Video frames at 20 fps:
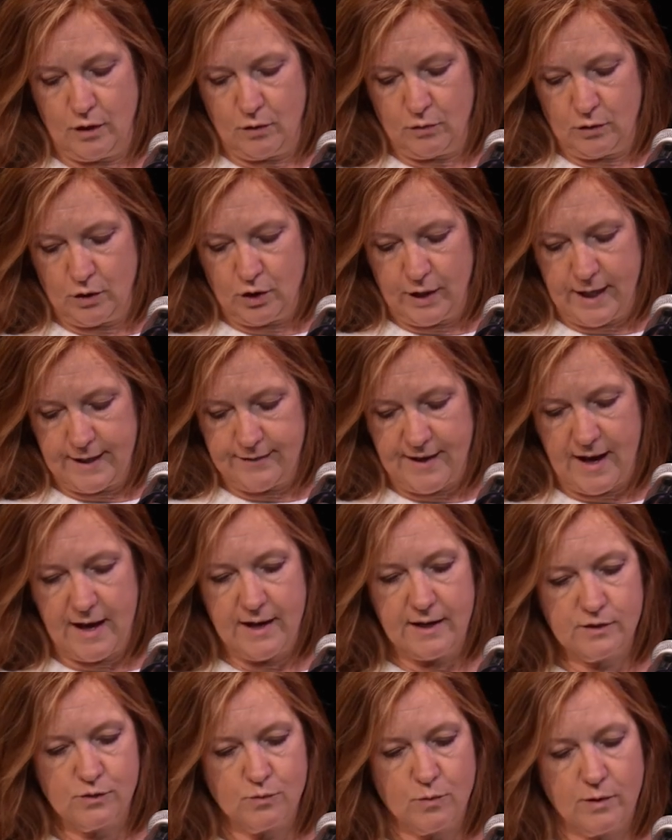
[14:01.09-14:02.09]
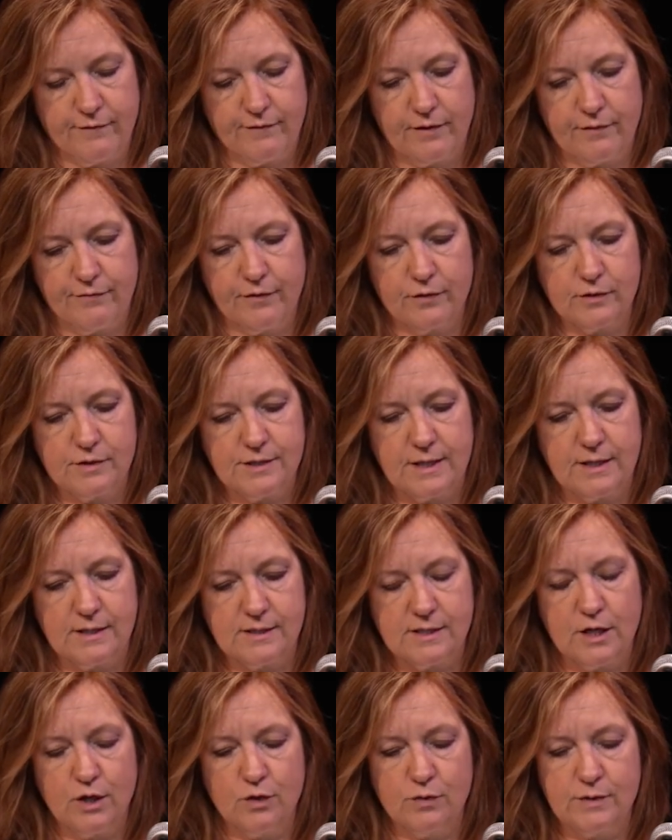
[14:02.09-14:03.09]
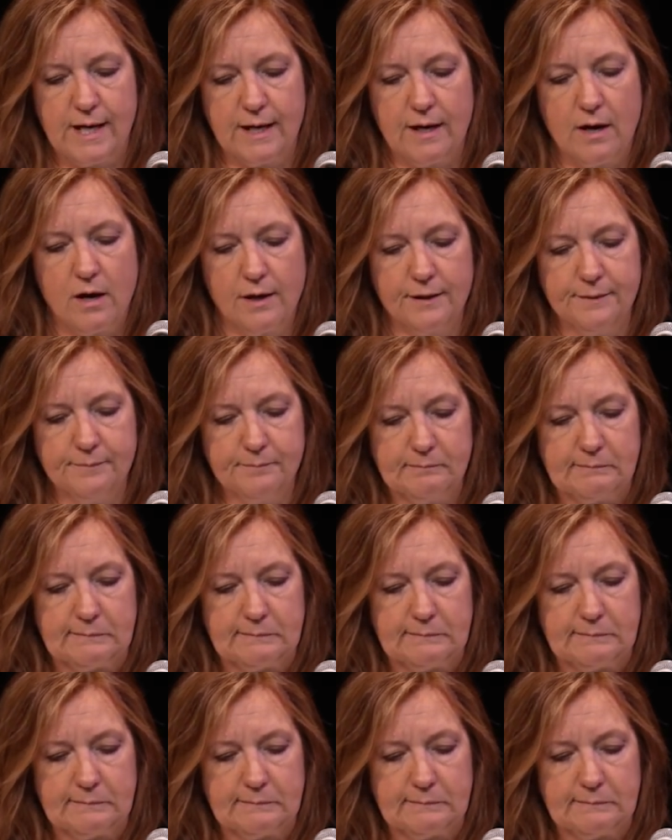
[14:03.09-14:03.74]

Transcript: look at that as one of the first things that you take on.